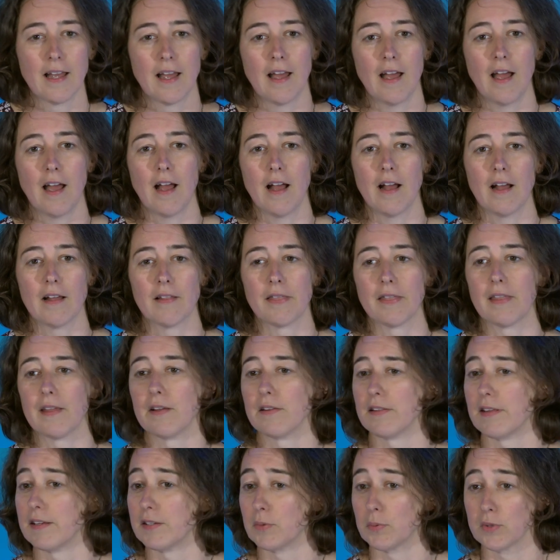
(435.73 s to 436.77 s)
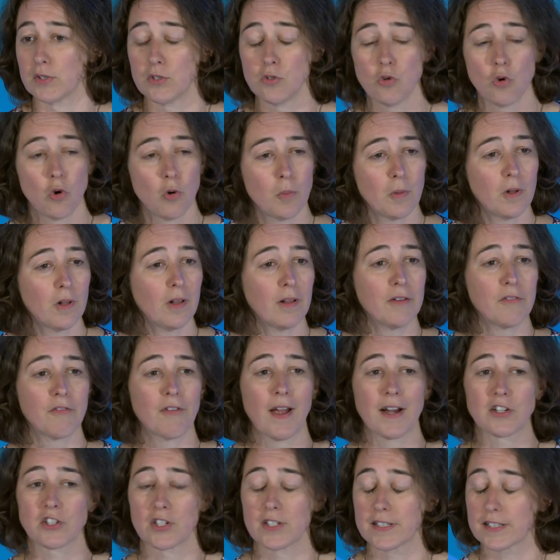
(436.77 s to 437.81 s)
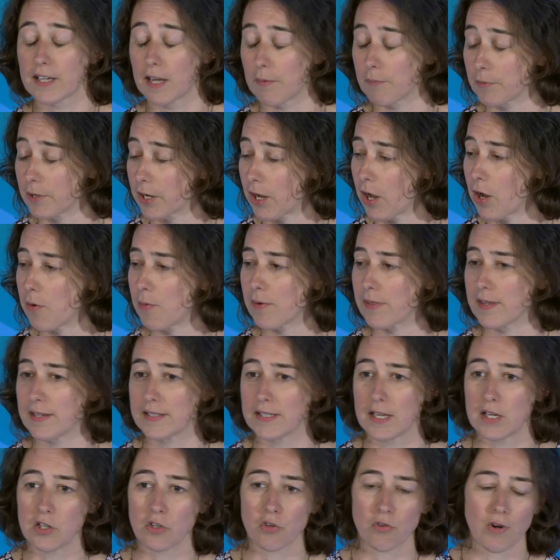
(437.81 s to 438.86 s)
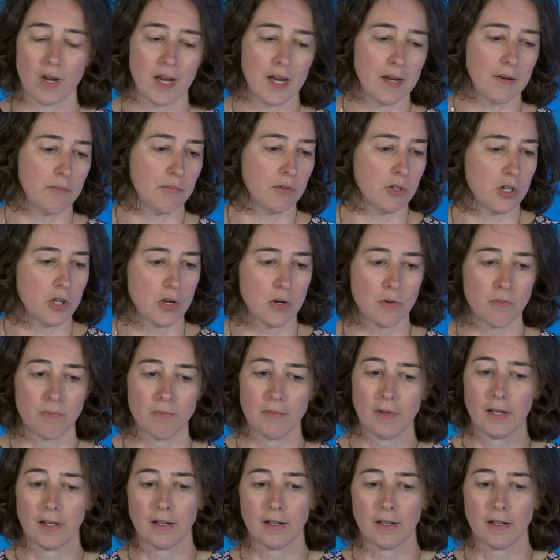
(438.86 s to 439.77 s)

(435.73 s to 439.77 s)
that this was normal, infections come and go with this injury, new